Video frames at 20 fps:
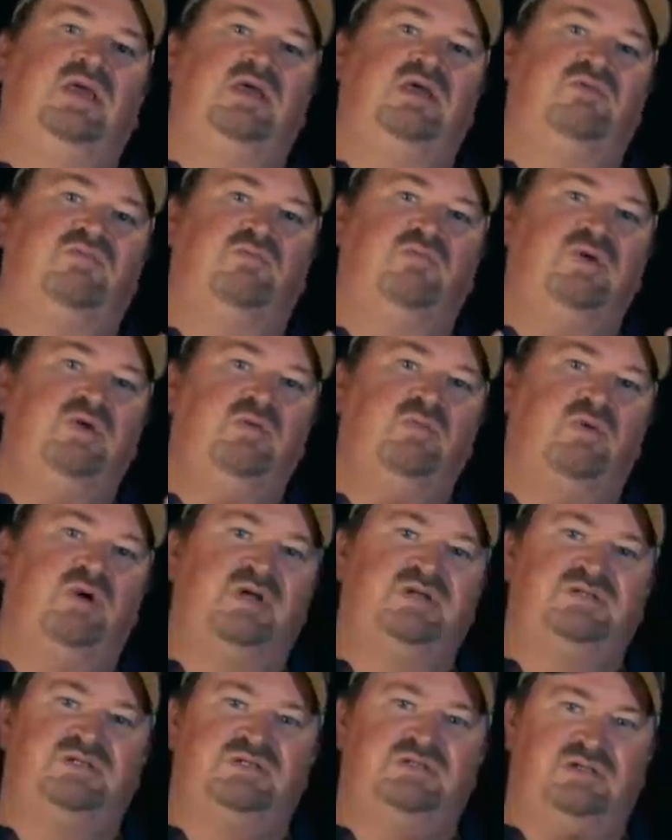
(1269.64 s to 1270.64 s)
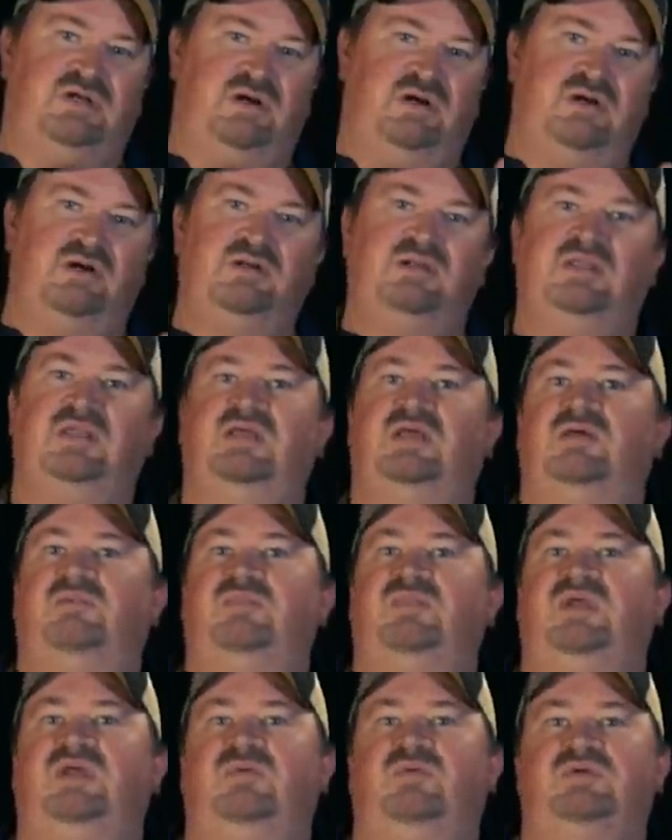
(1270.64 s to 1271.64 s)
if we want to turn
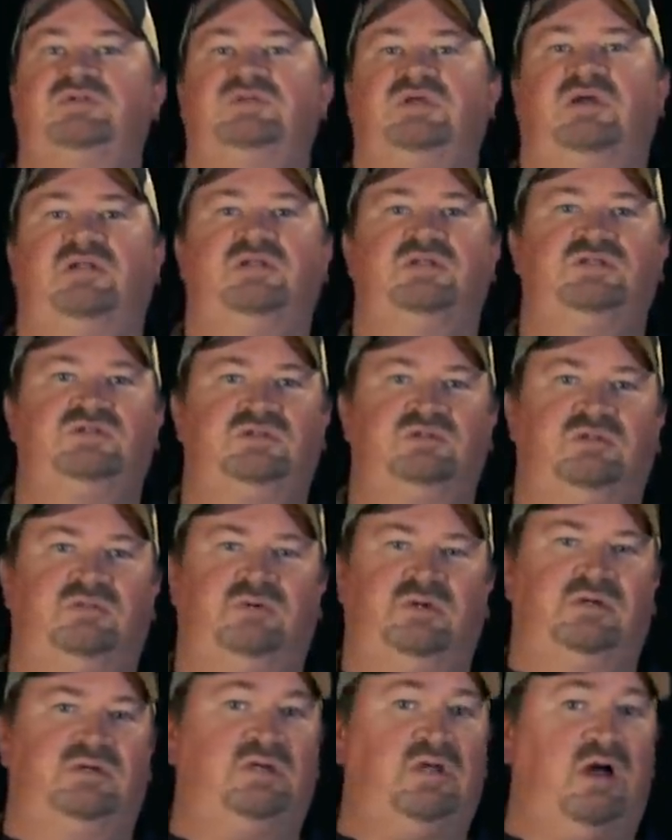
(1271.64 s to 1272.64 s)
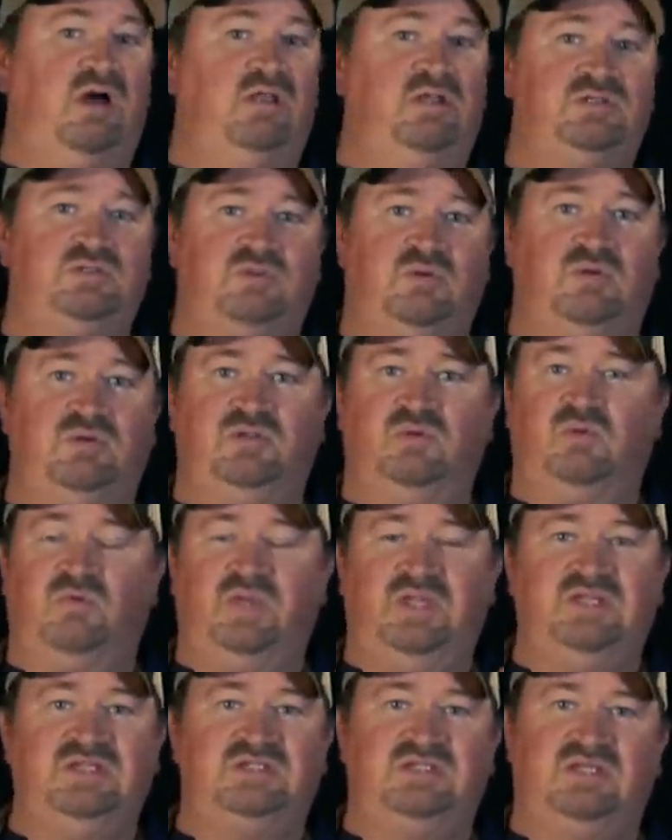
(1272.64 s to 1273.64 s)
them and we're turning, we're calling toward the
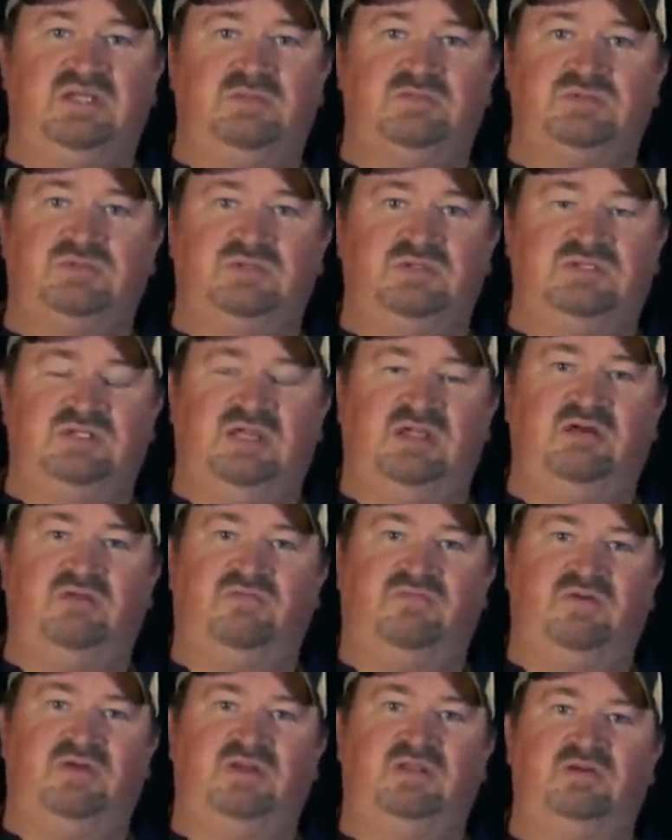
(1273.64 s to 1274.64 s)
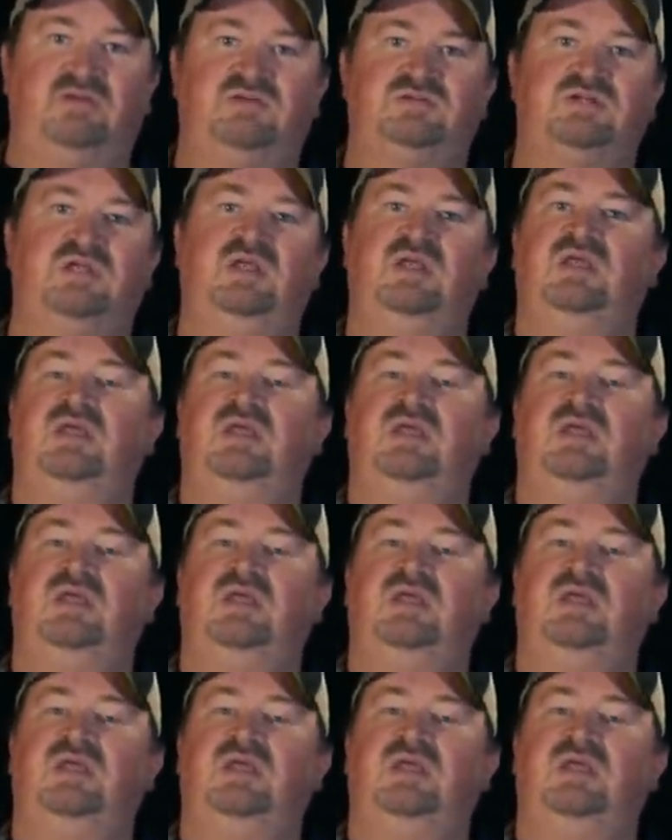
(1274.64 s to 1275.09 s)
wingtips or the tail feathers,